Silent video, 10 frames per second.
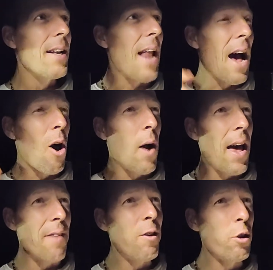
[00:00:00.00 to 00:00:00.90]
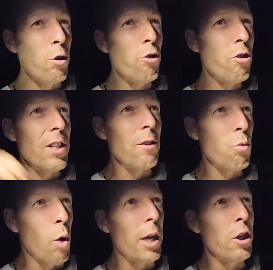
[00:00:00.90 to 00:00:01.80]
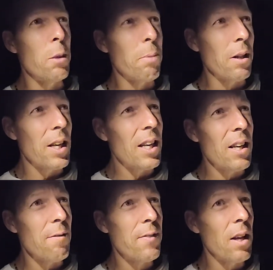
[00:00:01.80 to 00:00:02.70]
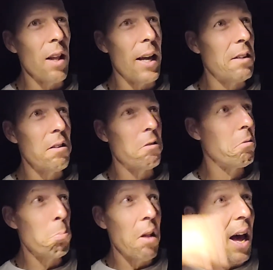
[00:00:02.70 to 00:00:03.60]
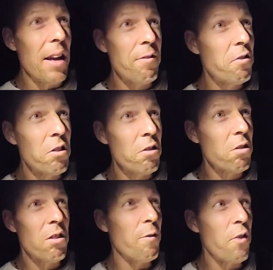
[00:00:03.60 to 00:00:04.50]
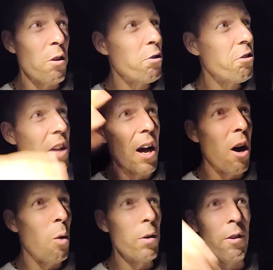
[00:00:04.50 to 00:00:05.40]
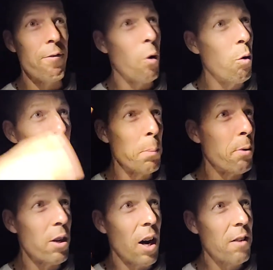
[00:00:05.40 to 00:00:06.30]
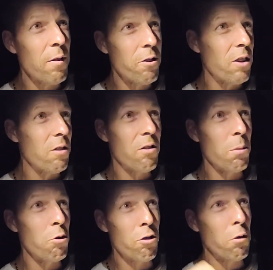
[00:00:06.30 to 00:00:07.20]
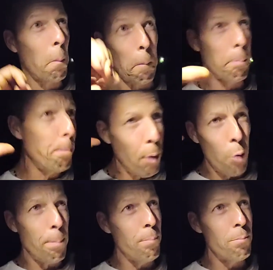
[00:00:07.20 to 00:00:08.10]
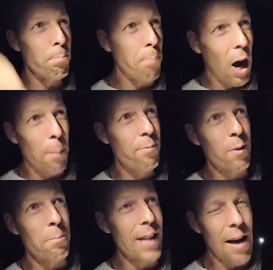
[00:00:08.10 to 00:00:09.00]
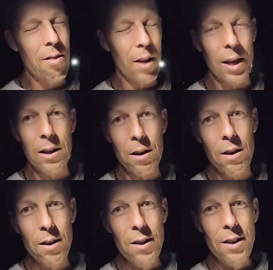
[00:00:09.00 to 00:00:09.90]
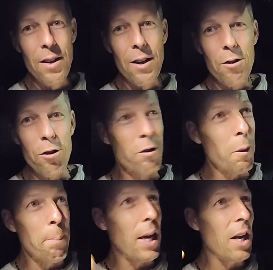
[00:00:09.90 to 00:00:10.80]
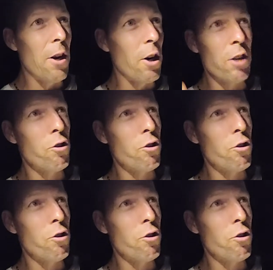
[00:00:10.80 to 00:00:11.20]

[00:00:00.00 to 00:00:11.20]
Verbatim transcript: Now, evolutionists want you to believe that like this life, just the first cell with the full reproductive system just boop, popped from nothing, just appeared.